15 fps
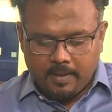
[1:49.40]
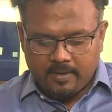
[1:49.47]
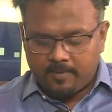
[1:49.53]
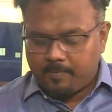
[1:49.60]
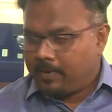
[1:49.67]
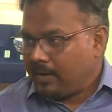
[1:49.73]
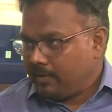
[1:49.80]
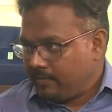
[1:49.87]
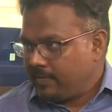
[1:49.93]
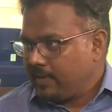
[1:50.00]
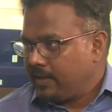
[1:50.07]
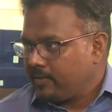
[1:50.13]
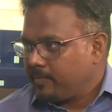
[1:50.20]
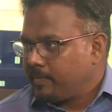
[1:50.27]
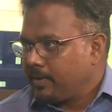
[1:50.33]
as part of
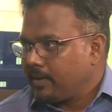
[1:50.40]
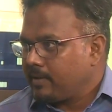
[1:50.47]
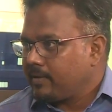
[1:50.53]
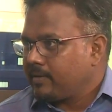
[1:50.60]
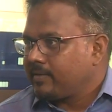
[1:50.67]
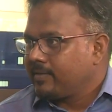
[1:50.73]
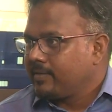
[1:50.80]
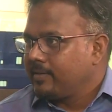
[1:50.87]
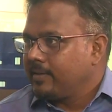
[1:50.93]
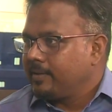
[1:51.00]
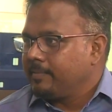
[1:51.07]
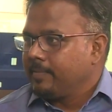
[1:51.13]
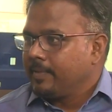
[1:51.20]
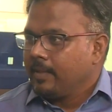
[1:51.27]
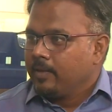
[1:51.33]
the SPR City,
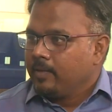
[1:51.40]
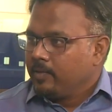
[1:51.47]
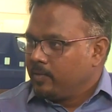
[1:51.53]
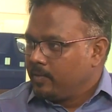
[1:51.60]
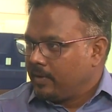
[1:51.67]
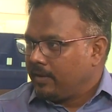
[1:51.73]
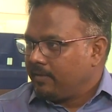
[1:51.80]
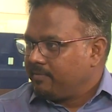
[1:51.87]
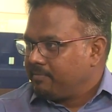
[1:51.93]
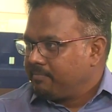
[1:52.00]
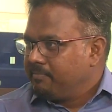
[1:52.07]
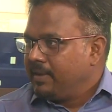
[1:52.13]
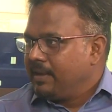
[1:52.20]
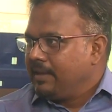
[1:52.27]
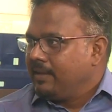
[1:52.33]
you have
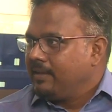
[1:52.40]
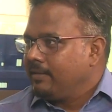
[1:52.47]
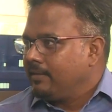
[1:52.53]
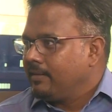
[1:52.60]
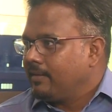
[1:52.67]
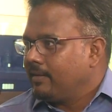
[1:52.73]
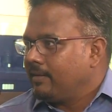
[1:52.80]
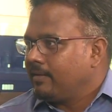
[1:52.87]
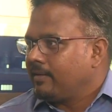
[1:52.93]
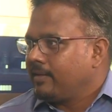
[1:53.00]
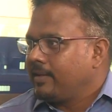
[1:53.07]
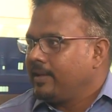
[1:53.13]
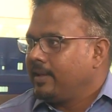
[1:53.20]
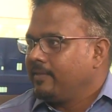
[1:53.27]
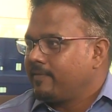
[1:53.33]
many
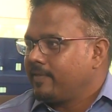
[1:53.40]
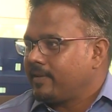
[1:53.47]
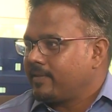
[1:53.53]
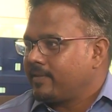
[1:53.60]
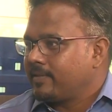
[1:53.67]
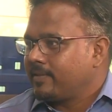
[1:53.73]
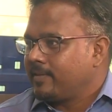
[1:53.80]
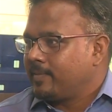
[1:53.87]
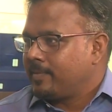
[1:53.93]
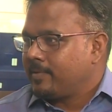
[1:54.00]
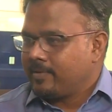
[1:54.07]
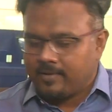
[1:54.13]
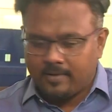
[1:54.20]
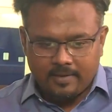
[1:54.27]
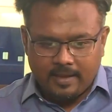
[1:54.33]
key infrastructural
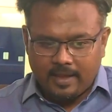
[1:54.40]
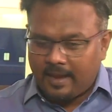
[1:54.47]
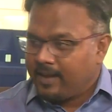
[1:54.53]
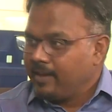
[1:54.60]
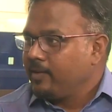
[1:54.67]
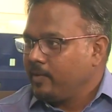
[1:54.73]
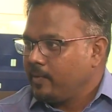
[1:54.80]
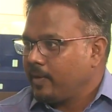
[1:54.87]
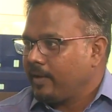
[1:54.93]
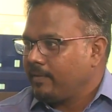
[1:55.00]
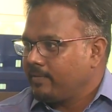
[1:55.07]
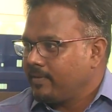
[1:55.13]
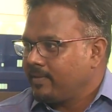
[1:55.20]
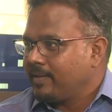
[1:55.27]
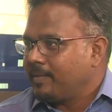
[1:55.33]
projects and you have this